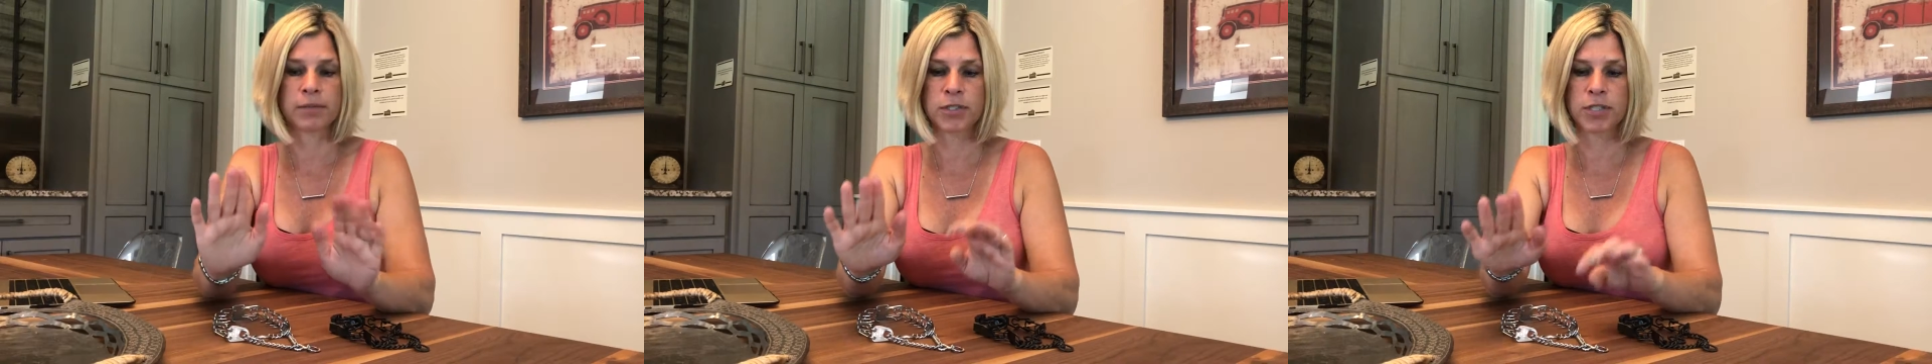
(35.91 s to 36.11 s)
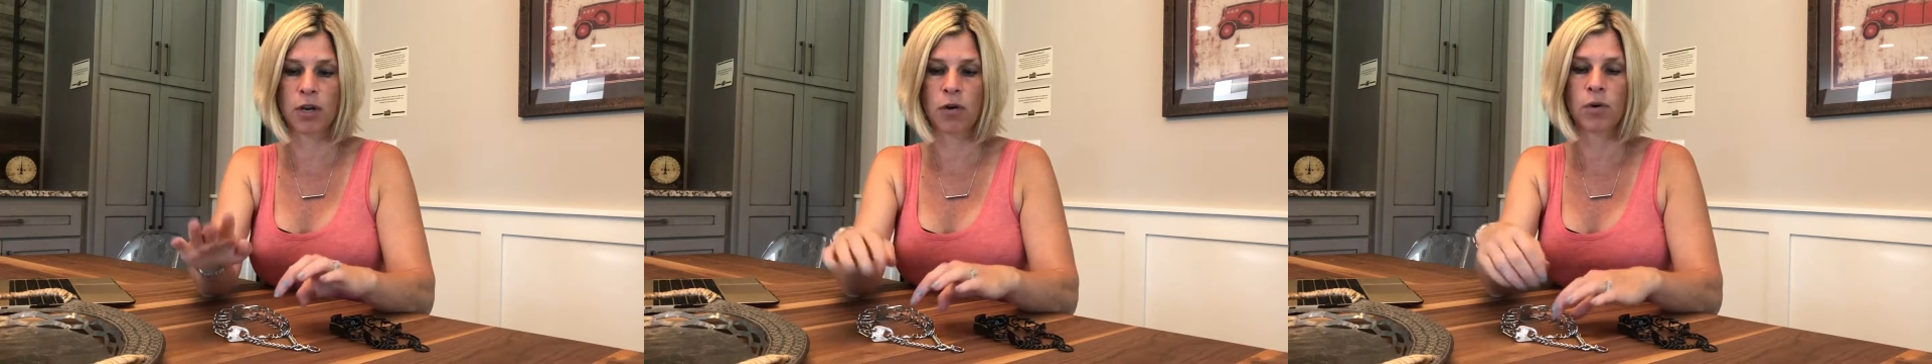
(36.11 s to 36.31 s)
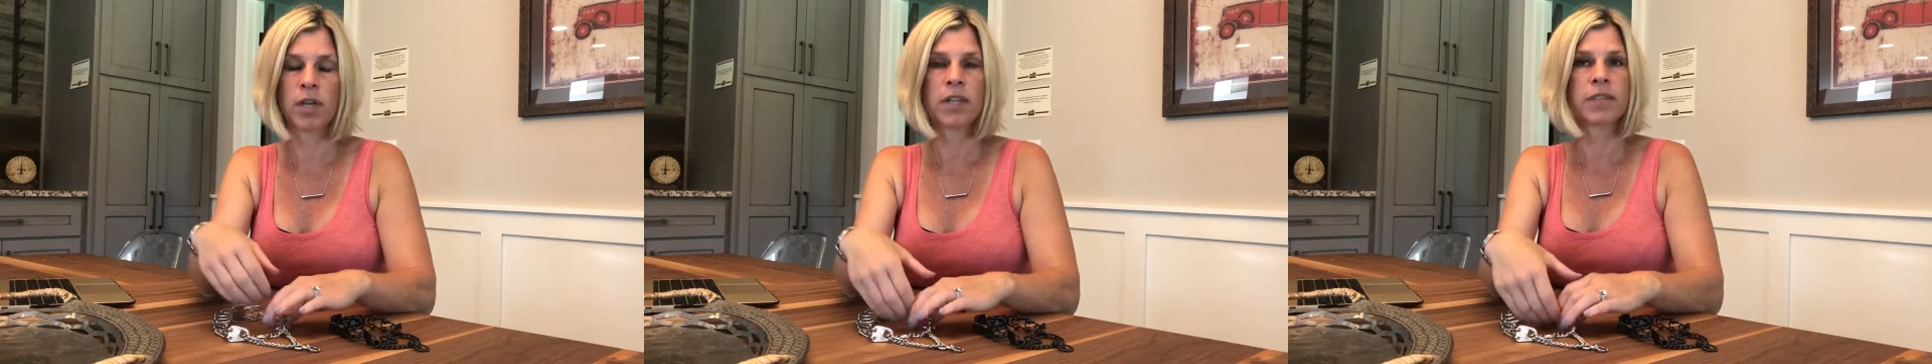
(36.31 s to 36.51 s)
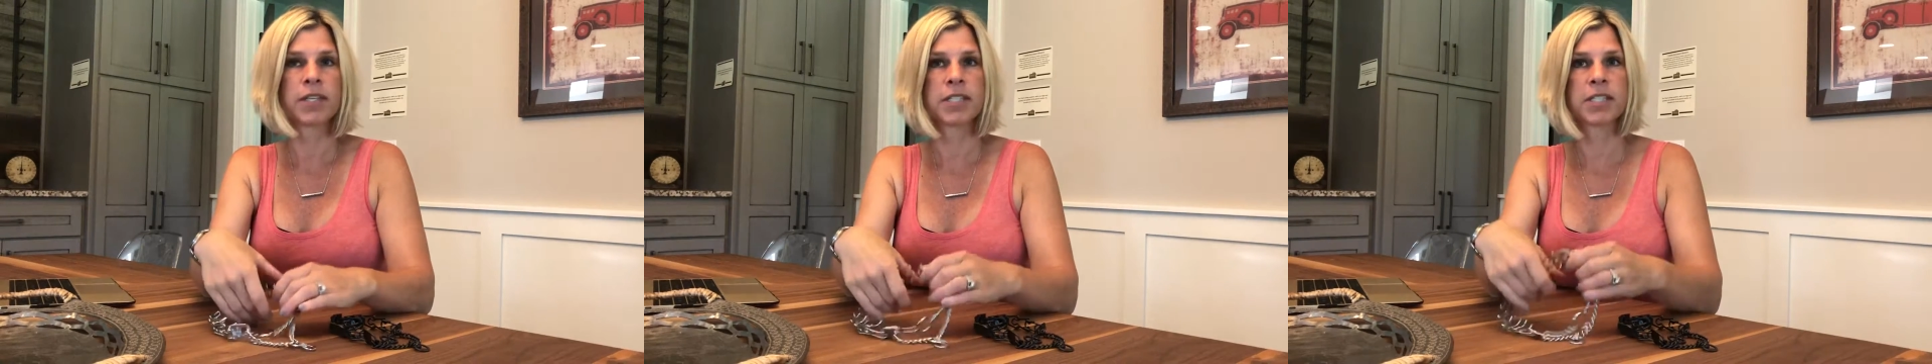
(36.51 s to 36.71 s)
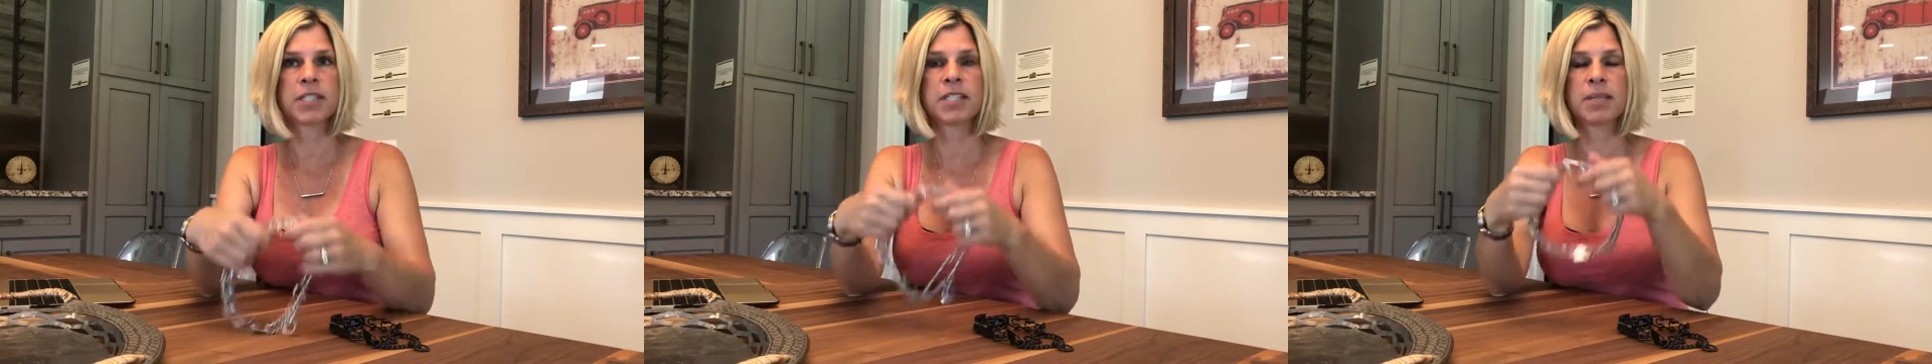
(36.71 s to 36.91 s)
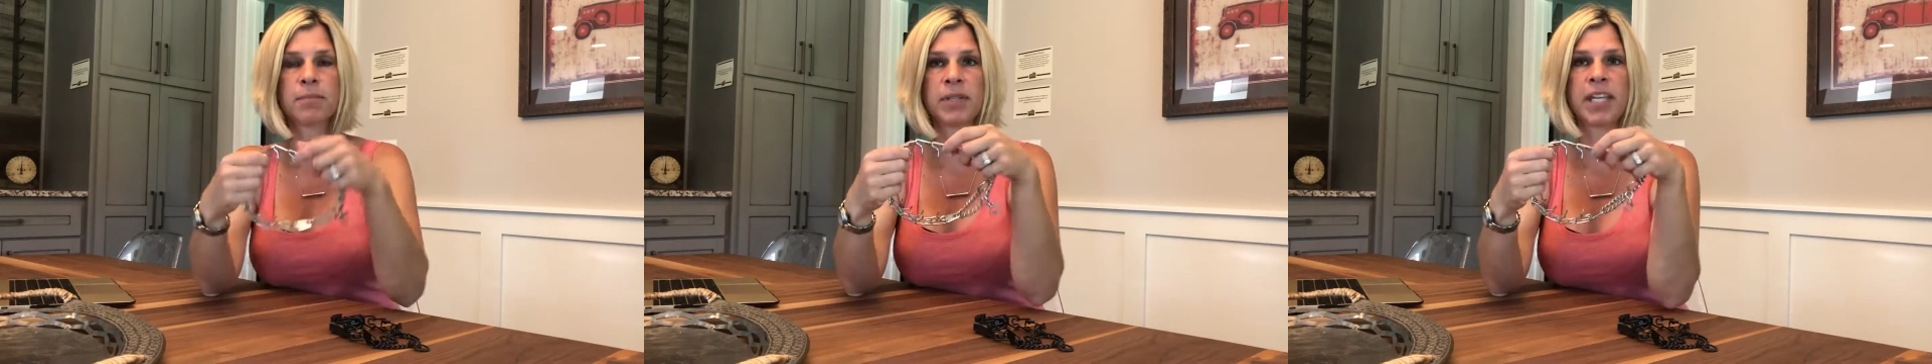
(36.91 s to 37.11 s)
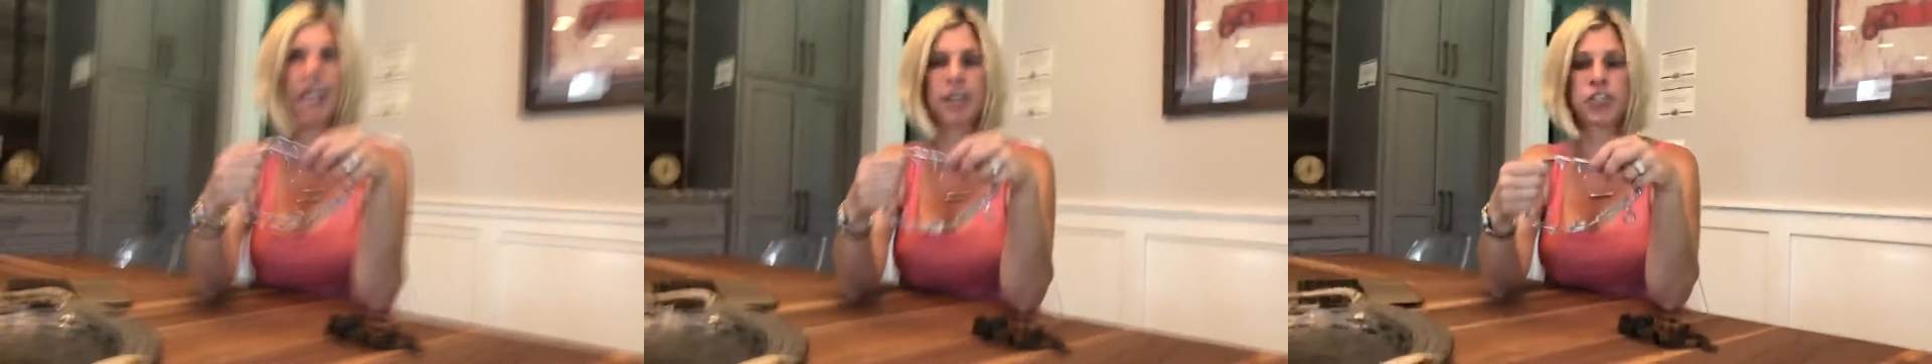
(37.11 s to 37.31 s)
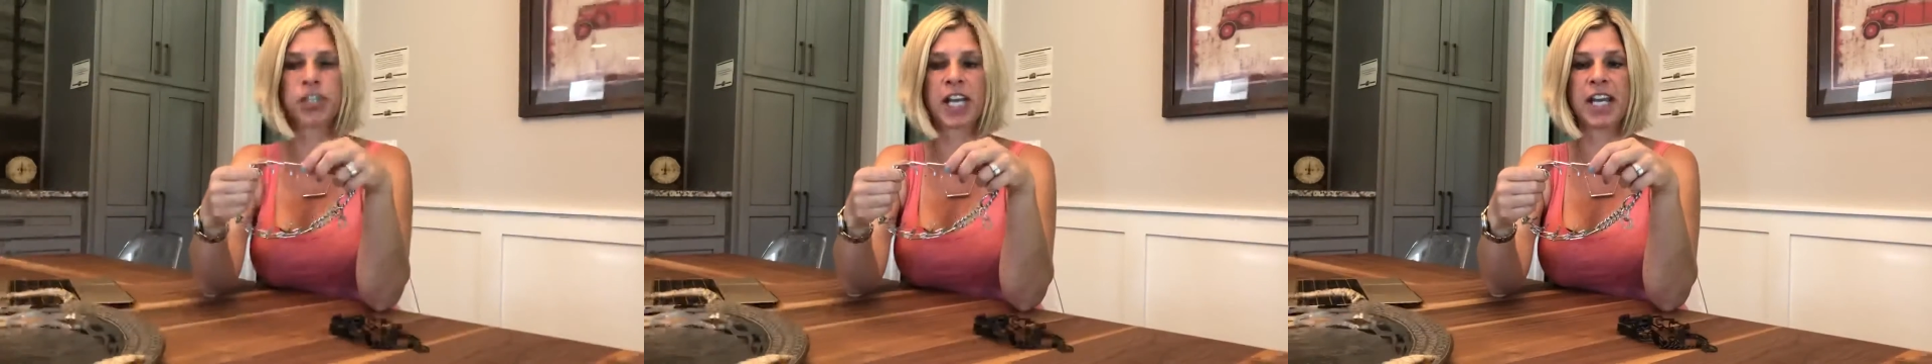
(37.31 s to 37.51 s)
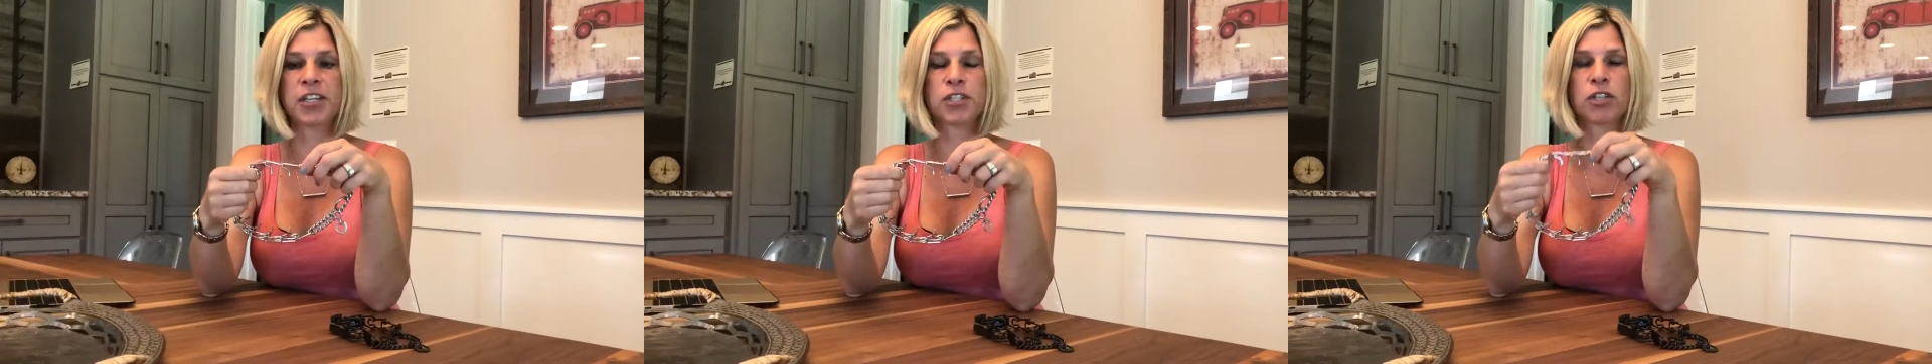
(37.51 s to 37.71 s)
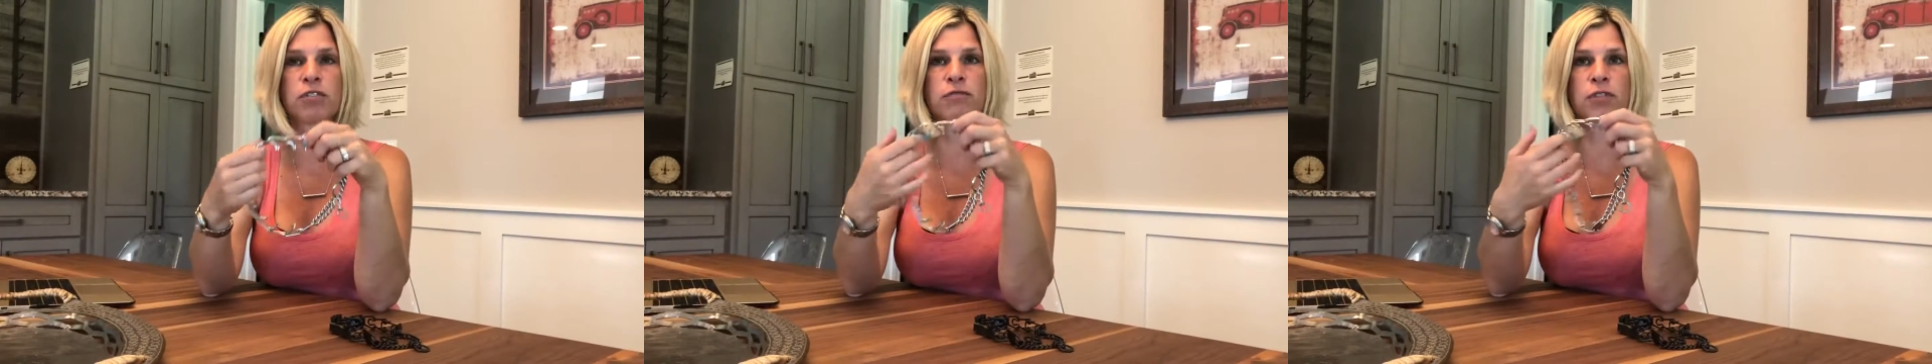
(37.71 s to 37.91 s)
So this is simply
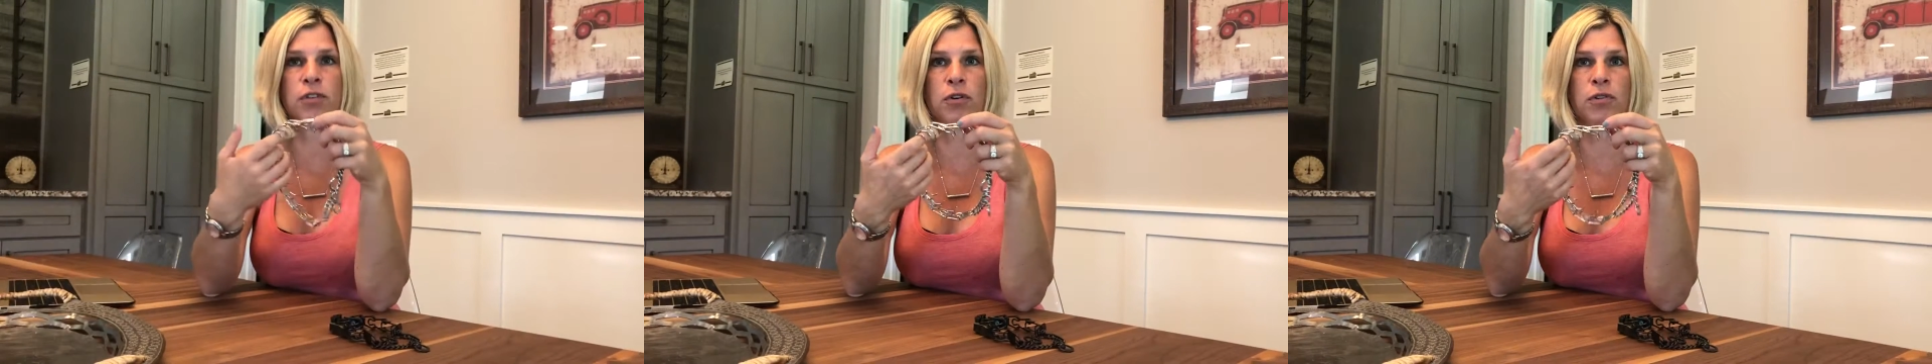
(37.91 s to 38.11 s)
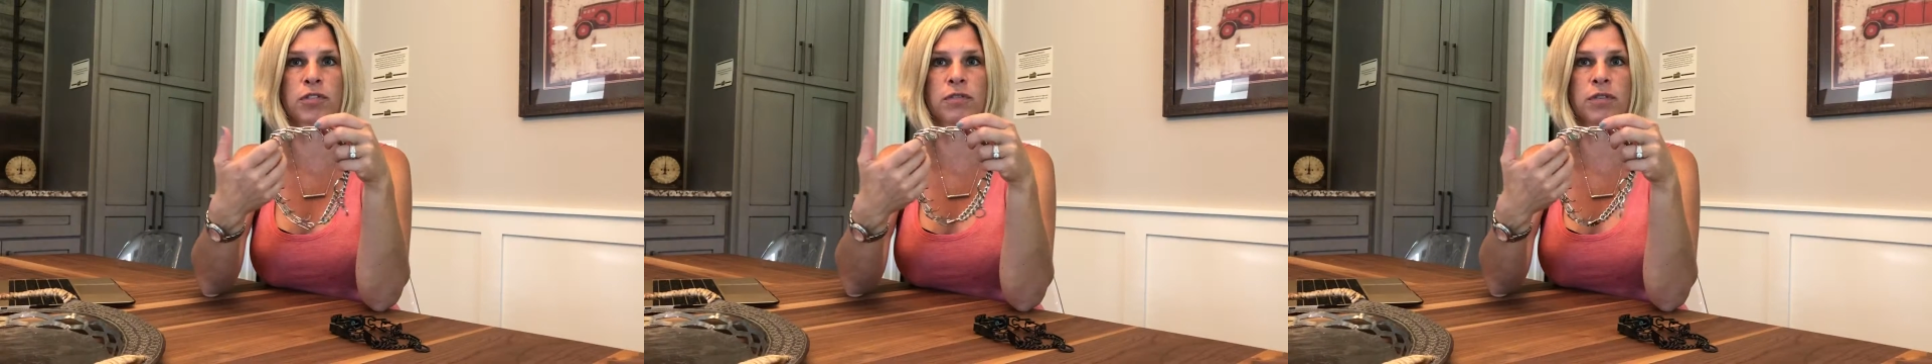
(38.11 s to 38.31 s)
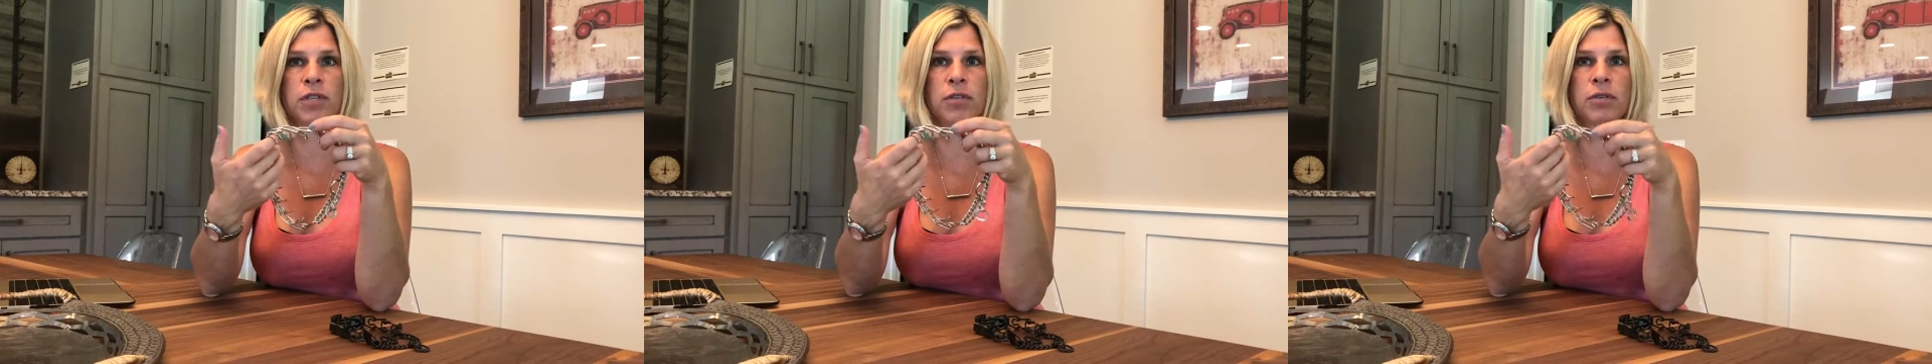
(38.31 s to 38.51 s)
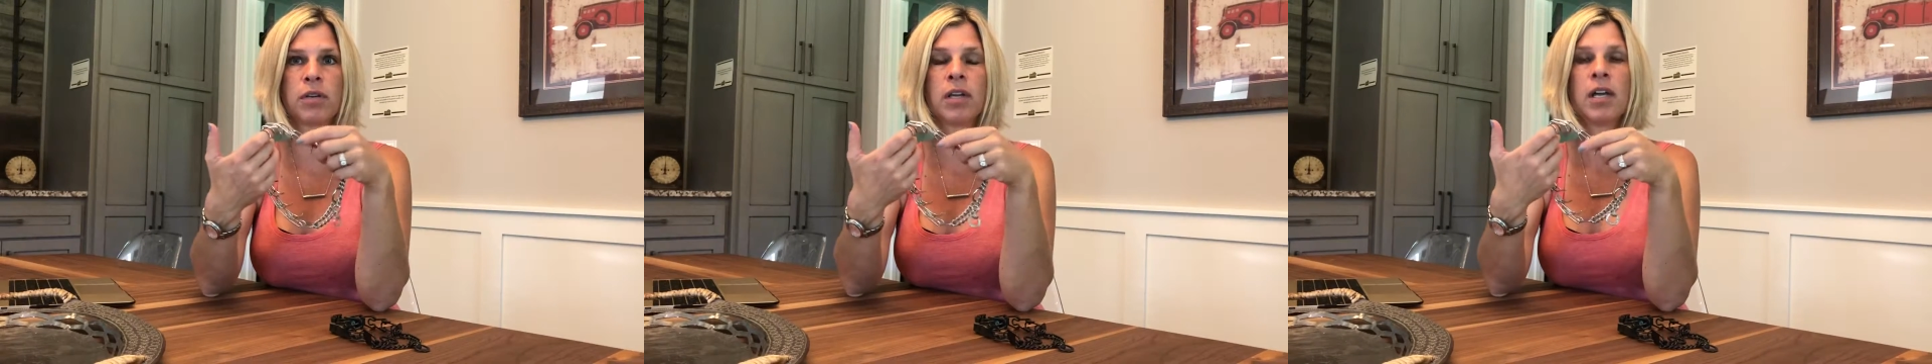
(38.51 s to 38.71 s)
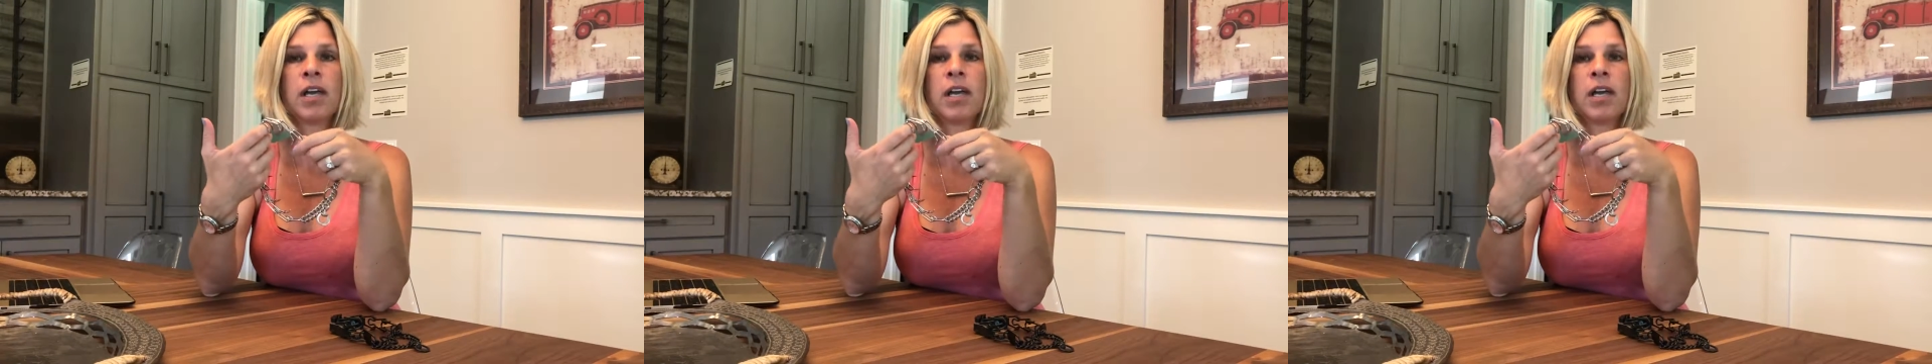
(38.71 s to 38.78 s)
educational for those of you